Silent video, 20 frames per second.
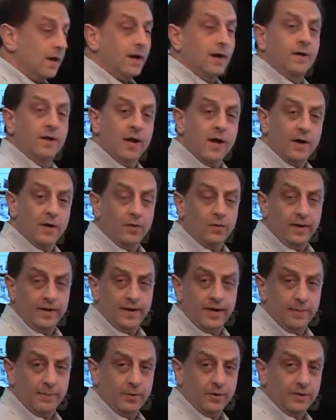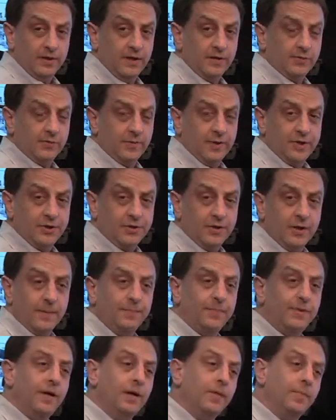Not only can I put the information up
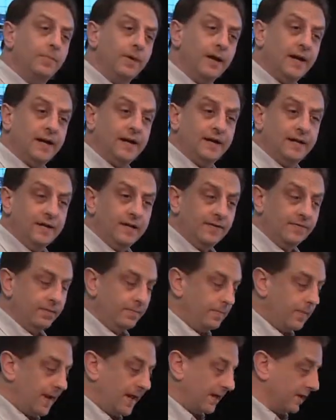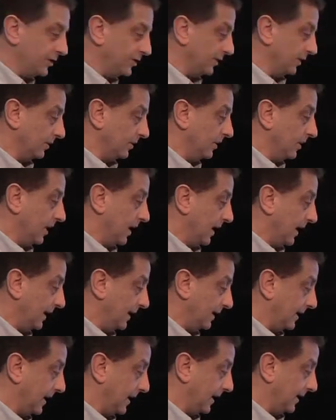there, but I can even manage it. I
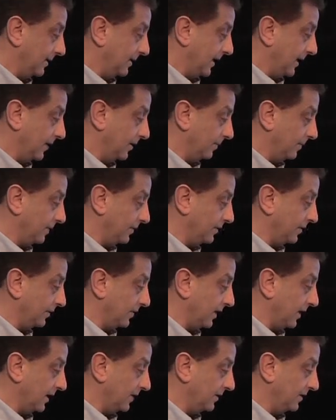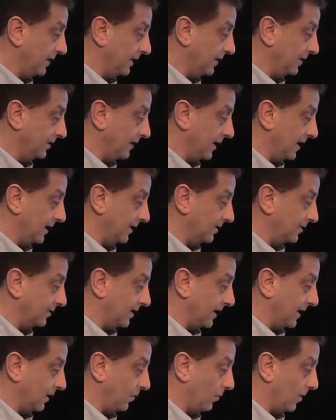can take a piece of content and
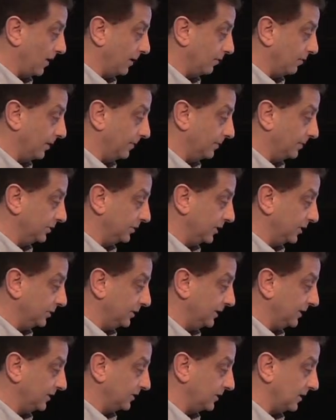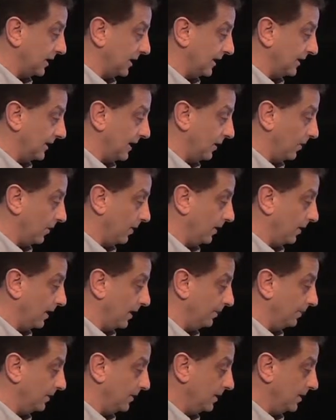decide I want to reposition it, slide that one
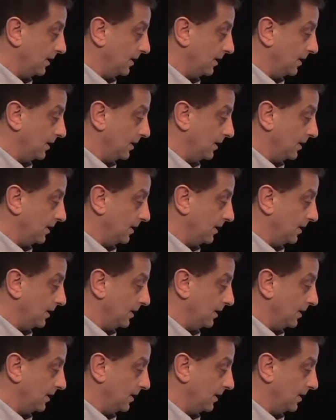up,